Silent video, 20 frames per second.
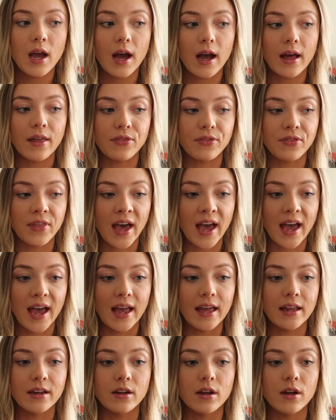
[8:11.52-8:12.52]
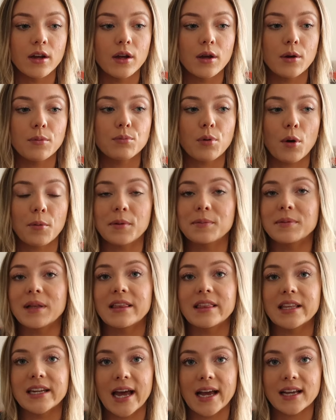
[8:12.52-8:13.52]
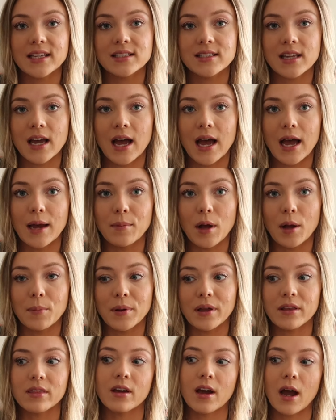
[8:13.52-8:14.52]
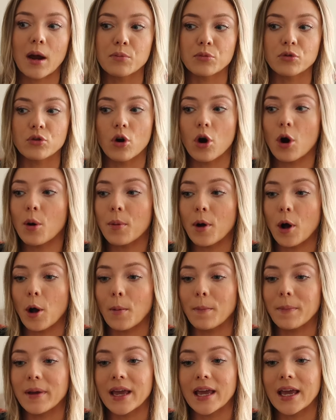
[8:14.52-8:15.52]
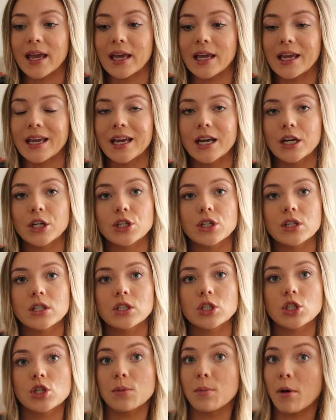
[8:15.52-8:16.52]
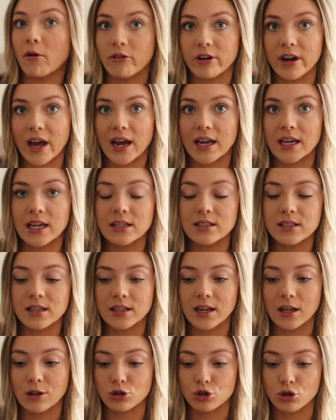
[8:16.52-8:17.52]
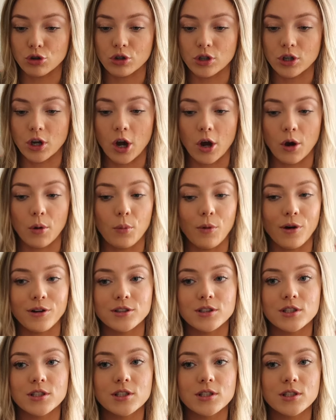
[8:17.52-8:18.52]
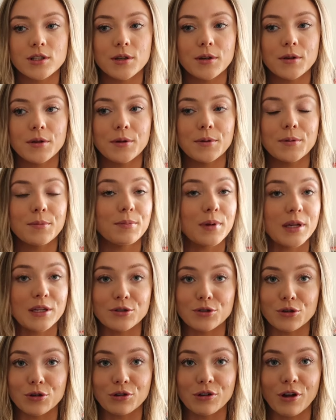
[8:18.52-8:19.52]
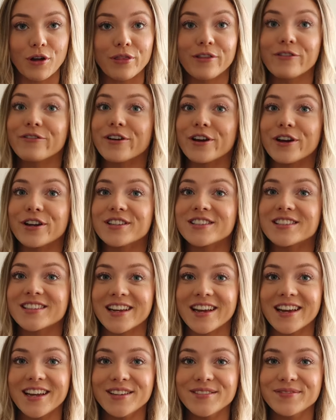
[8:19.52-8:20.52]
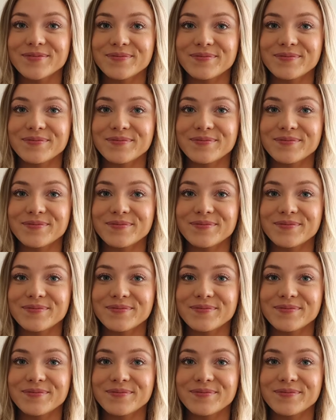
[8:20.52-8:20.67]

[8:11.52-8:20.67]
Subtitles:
and then probably the next time I'll pick the camera up it'll be tomorrow night, and I'll show you what's been done on the first day.